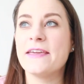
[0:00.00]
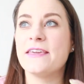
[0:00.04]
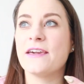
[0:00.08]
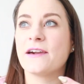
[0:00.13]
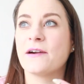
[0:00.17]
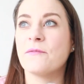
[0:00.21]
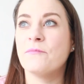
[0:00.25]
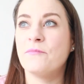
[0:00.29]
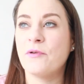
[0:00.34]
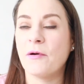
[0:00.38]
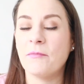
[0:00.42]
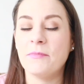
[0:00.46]
You
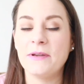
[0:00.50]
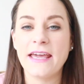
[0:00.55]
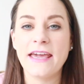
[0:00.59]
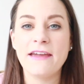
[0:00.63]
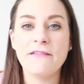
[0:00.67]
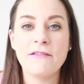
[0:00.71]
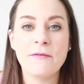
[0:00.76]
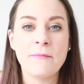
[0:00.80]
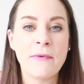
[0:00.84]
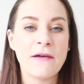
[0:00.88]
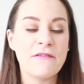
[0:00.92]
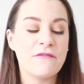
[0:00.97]
can probably
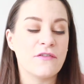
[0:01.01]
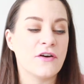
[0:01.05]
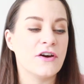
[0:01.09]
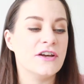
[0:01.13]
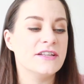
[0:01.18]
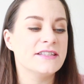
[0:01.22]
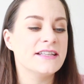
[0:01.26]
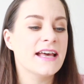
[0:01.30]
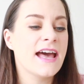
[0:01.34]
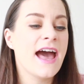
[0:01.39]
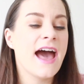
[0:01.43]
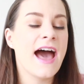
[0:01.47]
hear in my
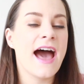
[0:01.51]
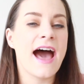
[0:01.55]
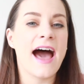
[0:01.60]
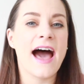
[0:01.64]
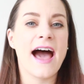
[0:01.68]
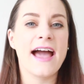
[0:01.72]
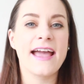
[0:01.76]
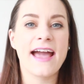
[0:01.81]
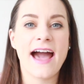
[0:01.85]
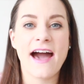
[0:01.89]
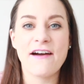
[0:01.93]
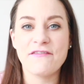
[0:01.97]
voice,
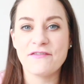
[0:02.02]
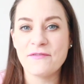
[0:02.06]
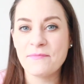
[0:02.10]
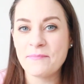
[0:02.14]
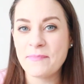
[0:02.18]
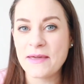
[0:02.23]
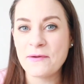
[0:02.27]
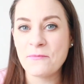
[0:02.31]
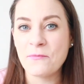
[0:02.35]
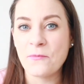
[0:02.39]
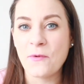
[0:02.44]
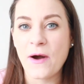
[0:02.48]
I haven't
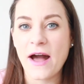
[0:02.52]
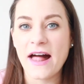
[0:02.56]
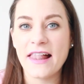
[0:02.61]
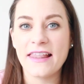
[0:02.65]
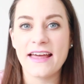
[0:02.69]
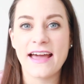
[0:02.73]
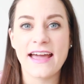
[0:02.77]
been well.